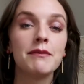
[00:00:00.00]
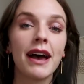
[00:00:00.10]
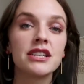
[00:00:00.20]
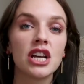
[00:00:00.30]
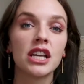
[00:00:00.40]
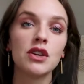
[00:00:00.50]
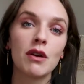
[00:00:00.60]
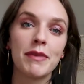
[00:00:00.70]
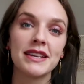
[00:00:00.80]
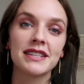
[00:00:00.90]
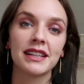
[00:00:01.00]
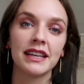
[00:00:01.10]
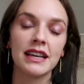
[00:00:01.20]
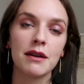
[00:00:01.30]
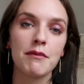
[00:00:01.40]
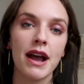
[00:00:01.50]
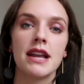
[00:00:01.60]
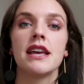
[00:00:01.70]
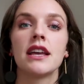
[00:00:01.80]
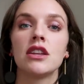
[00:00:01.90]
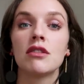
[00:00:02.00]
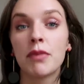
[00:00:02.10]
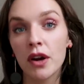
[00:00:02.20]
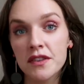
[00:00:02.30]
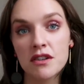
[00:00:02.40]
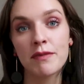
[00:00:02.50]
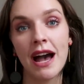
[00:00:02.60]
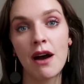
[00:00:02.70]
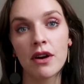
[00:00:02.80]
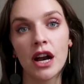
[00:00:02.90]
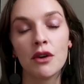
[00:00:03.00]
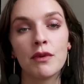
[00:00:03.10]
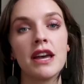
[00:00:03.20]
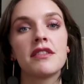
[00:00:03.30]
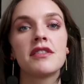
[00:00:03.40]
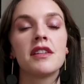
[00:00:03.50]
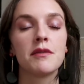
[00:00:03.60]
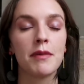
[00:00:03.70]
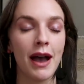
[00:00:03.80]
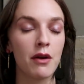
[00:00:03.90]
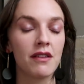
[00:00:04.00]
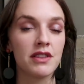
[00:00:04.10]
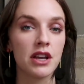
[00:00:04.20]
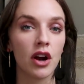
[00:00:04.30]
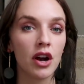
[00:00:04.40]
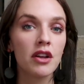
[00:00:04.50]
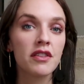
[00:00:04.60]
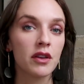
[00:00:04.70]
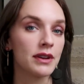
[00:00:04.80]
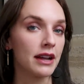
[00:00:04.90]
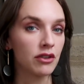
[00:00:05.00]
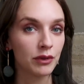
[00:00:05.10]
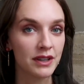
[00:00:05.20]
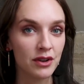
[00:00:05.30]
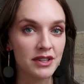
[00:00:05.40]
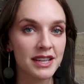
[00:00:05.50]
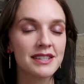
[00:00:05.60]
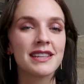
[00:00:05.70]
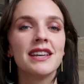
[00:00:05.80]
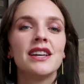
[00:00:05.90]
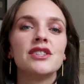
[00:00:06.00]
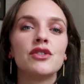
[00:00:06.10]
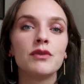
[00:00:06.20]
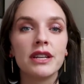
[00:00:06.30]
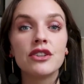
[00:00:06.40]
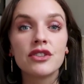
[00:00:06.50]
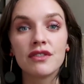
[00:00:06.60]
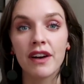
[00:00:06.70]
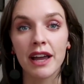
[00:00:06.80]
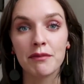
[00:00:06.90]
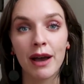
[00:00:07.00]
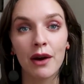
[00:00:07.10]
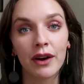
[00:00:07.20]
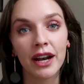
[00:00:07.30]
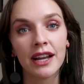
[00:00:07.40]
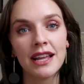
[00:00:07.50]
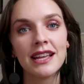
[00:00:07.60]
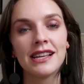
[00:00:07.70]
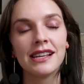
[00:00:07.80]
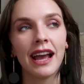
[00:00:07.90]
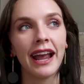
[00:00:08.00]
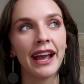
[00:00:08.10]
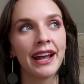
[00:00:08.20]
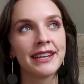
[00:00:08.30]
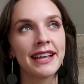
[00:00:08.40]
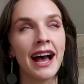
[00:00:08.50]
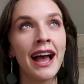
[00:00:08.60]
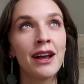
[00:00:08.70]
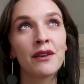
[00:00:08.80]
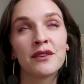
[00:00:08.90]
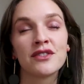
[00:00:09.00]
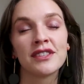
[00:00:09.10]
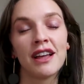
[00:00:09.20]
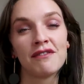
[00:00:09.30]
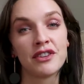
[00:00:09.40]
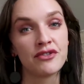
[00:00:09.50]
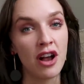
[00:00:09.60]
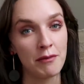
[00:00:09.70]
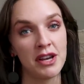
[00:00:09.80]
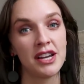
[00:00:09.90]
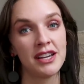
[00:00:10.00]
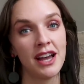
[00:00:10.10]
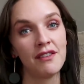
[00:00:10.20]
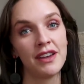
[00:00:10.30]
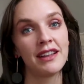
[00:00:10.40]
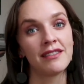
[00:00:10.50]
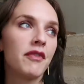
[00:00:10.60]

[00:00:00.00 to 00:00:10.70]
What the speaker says: In magic, you're basically combining your personal power with the power of the earth, so natural resources, to reach divine power. And I also just love the drama of it.